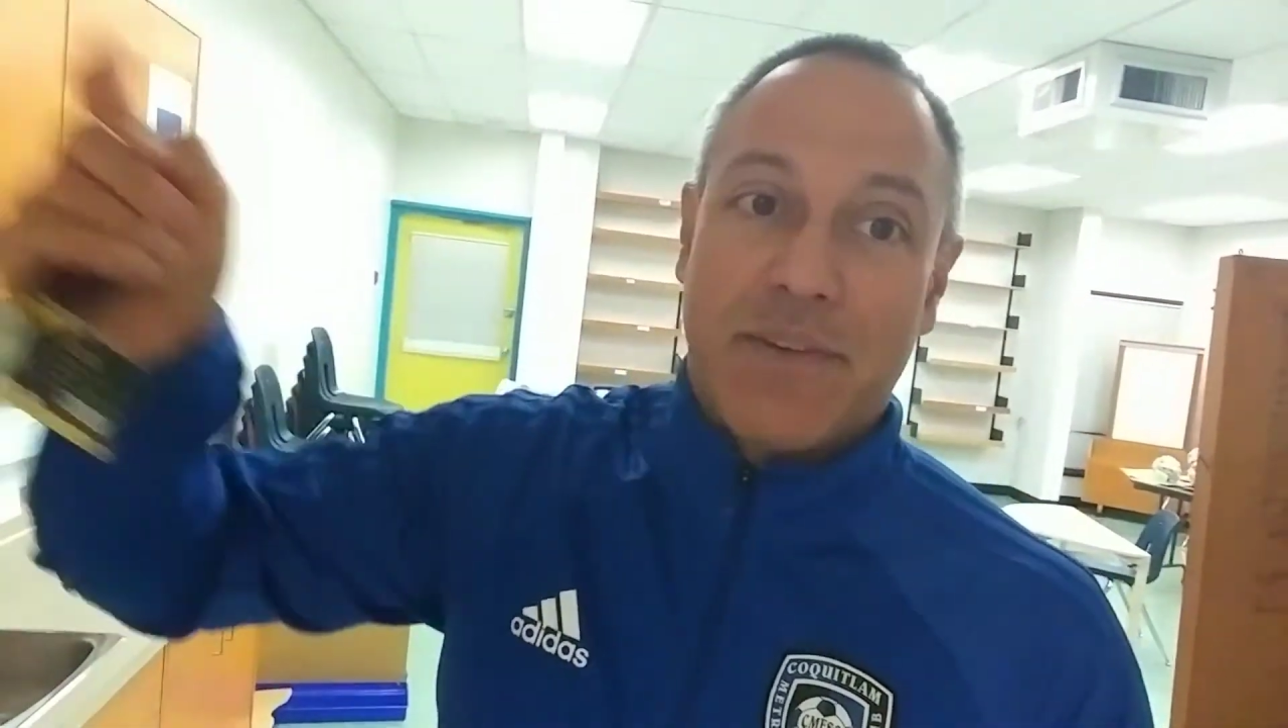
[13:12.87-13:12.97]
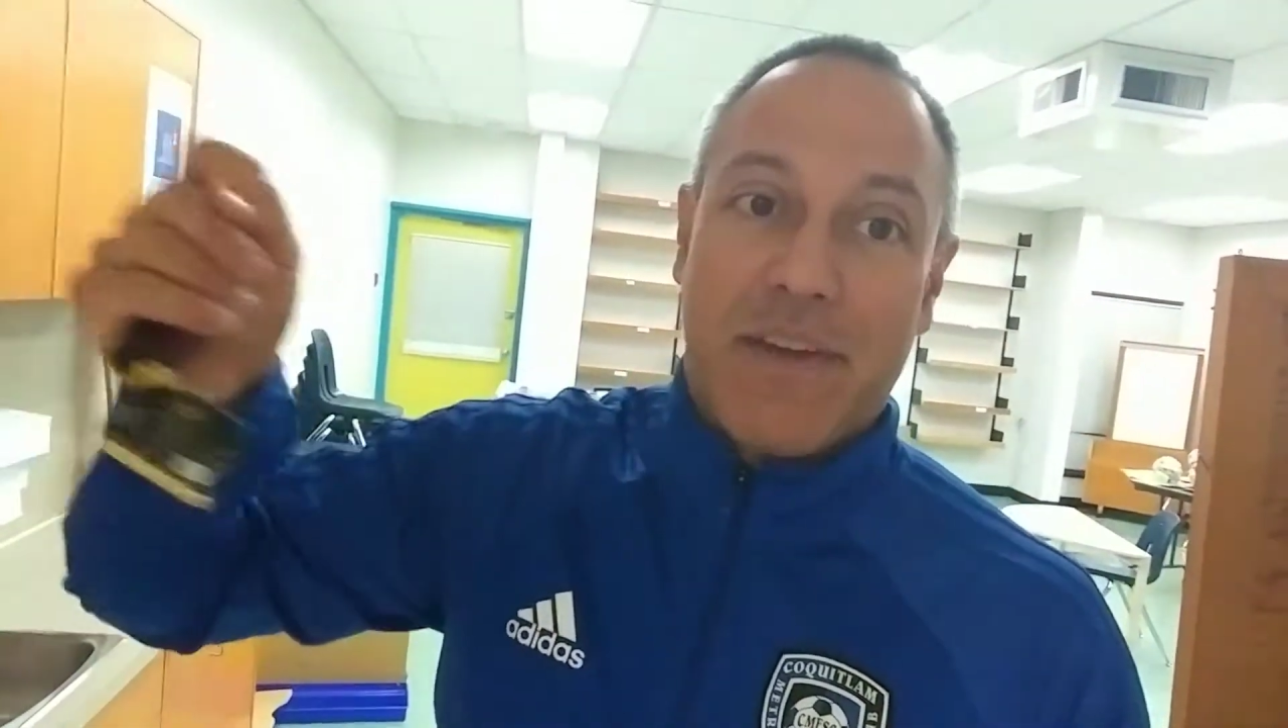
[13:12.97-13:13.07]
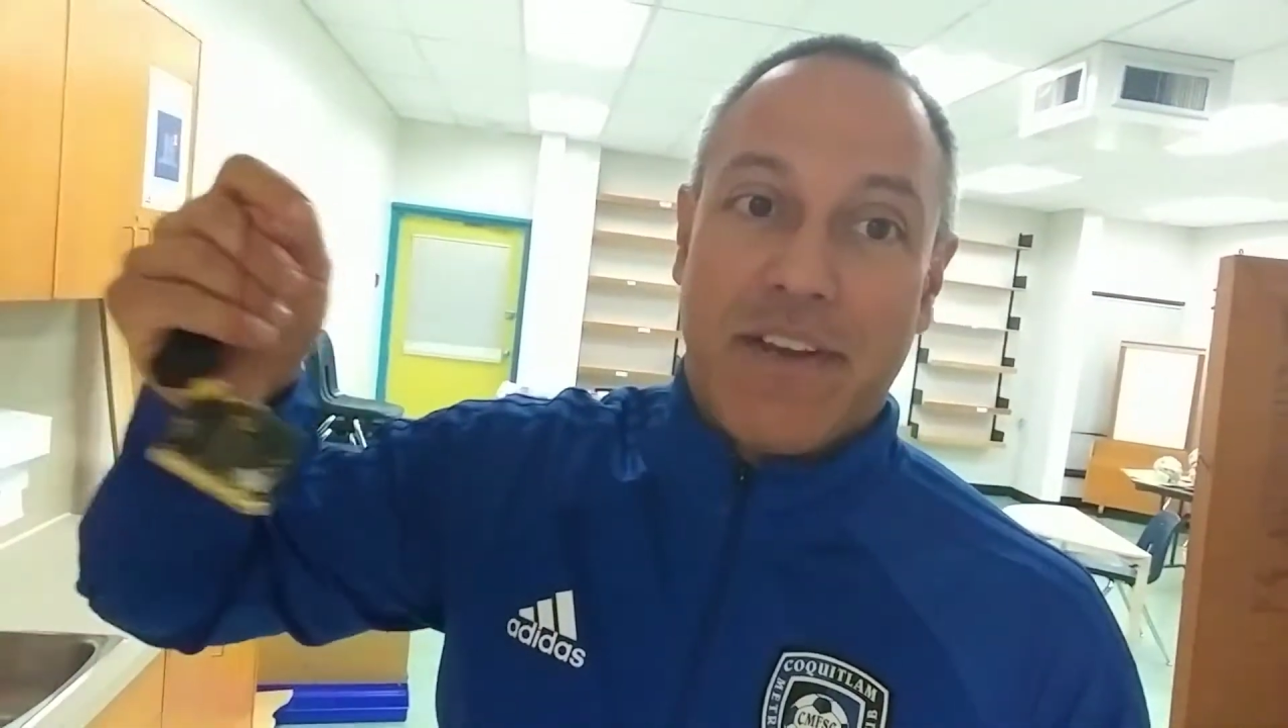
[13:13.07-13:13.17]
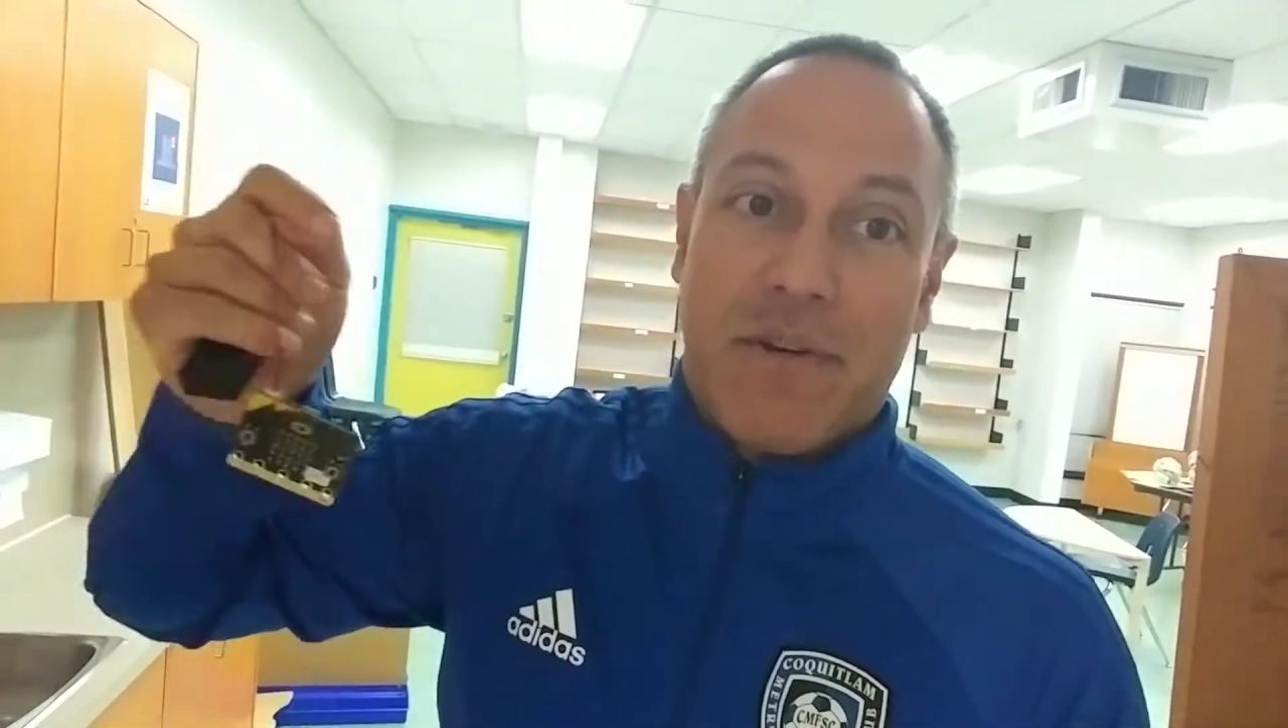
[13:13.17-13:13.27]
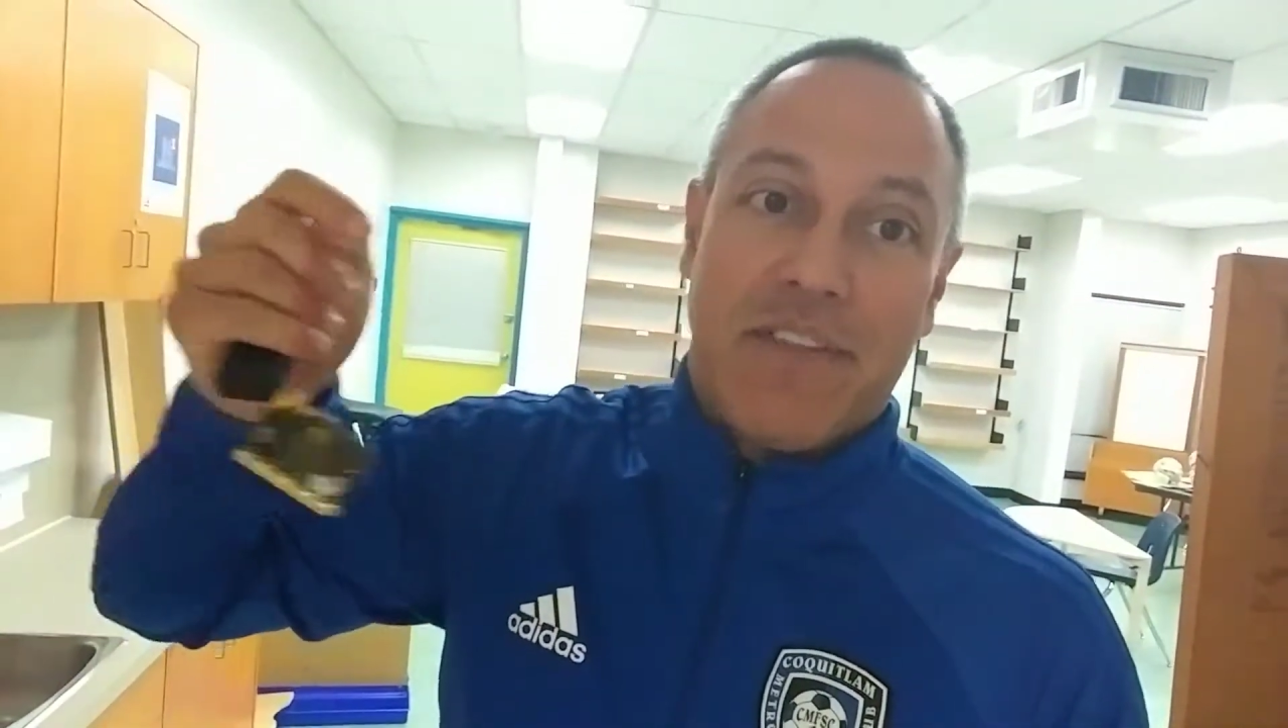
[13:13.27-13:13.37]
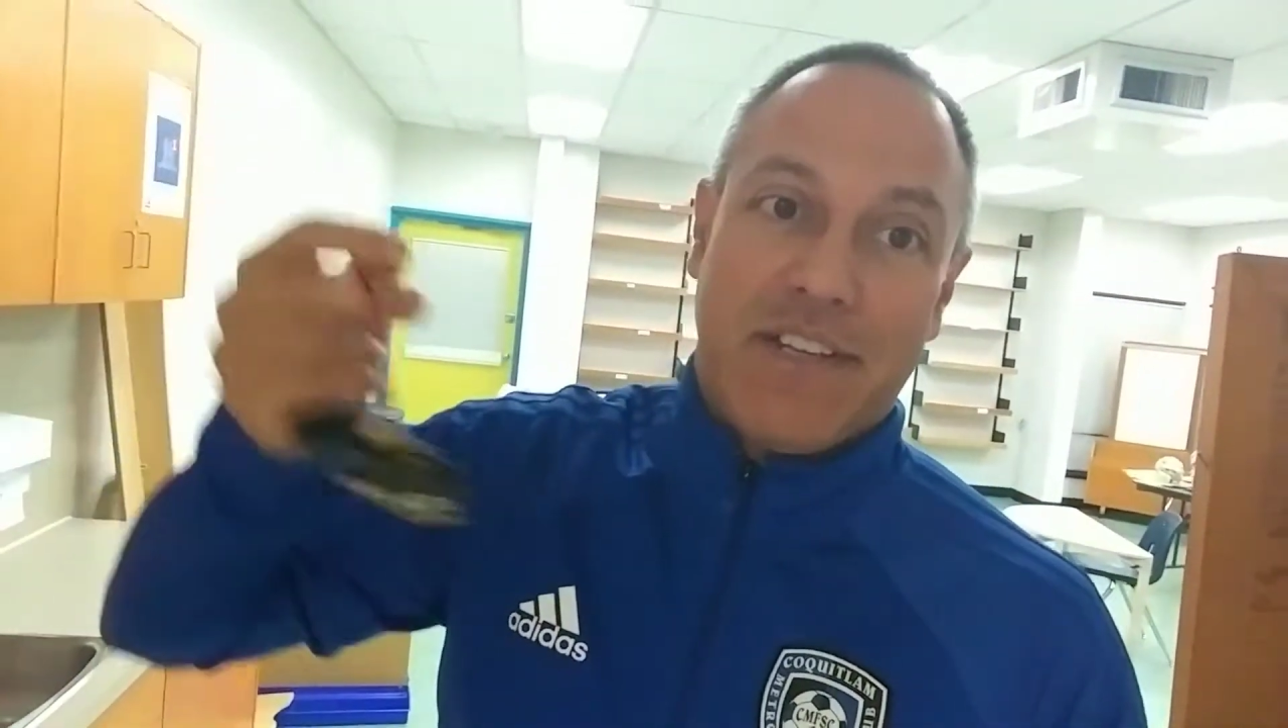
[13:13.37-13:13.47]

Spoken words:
going north,